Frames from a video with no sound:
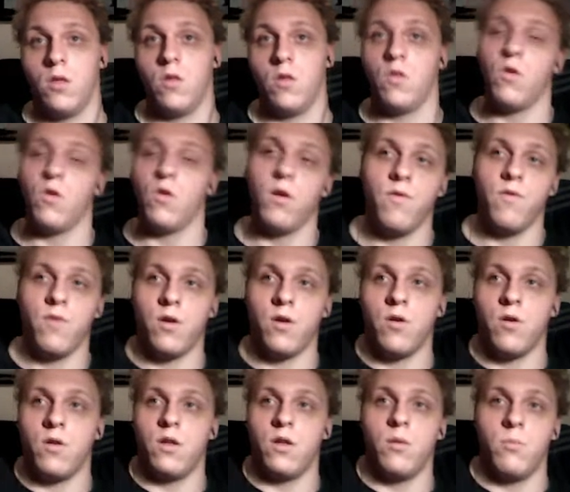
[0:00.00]
So I
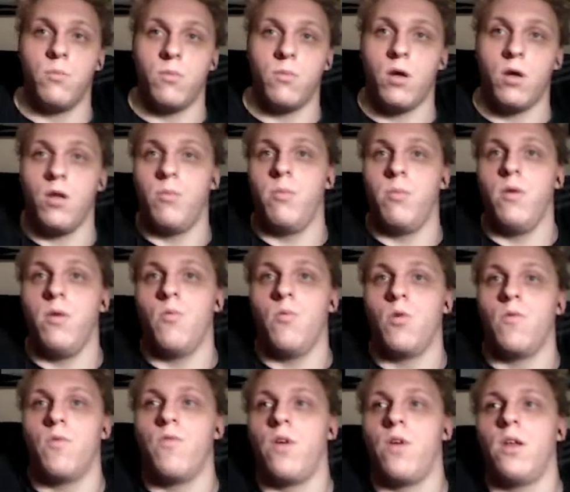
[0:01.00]
figured that might be one
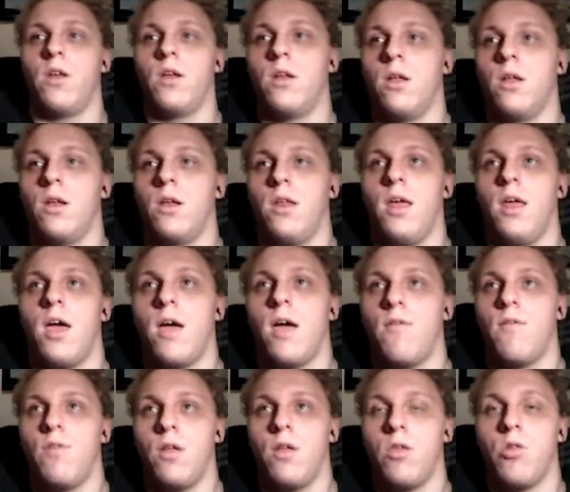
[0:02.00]
thing that the
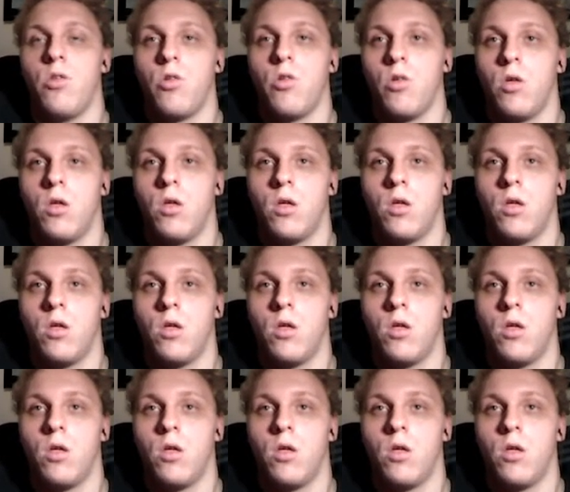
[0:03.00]
average